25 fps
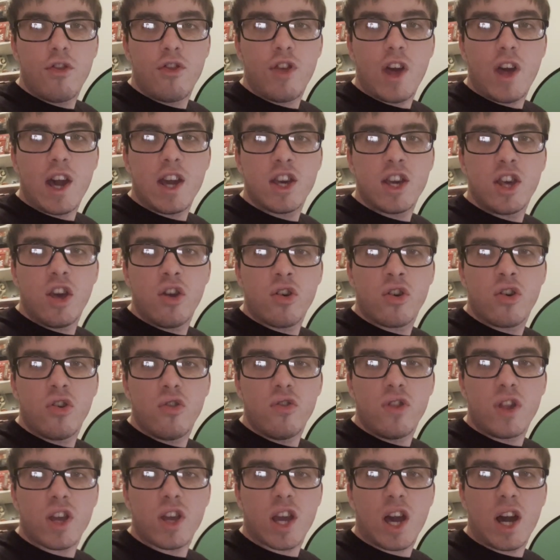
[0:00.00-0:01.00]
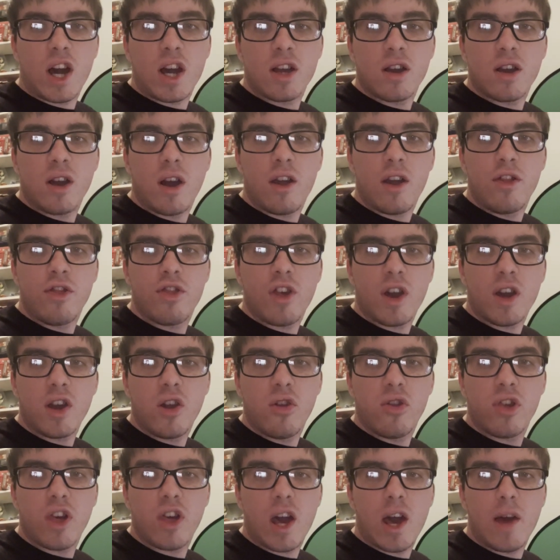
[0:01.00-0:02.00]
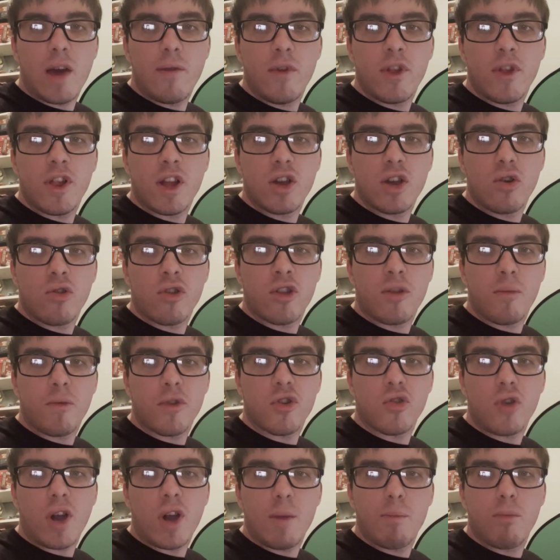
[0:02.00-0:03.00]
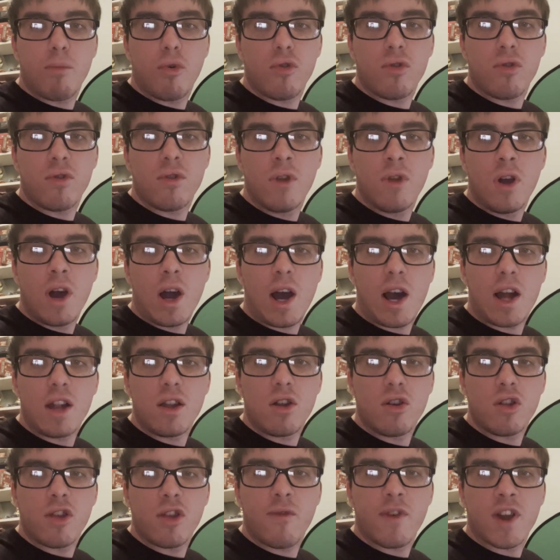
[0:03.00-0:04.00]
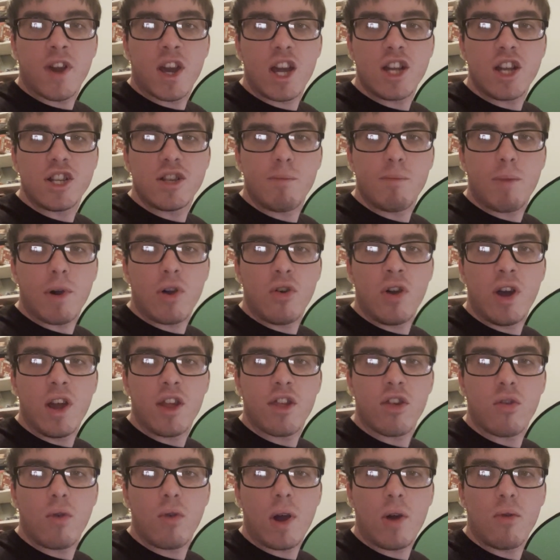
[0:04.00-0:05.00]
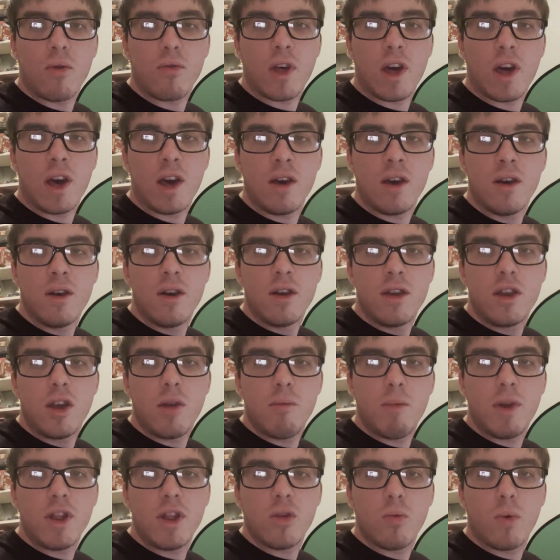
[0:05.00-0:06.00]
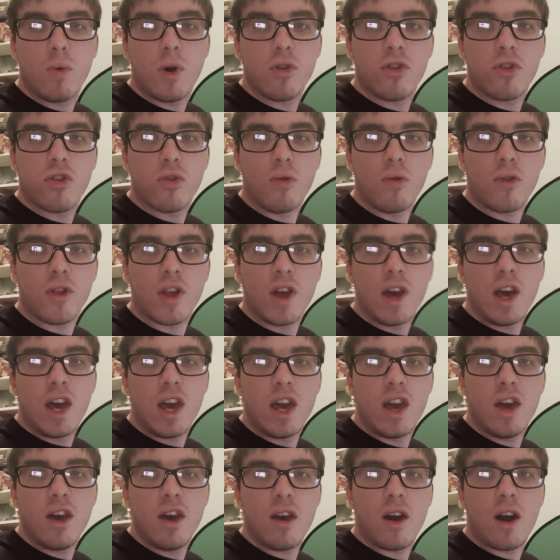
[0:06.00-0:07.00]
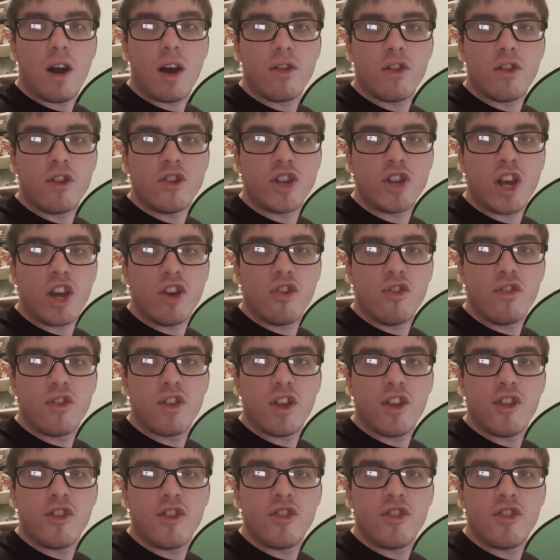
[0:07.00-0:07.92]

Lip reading: Thank you, Coon the Gang, and thank you to every single subscribe button and notification bell hitter out there. You mean the world to us here at the Jake Lindsay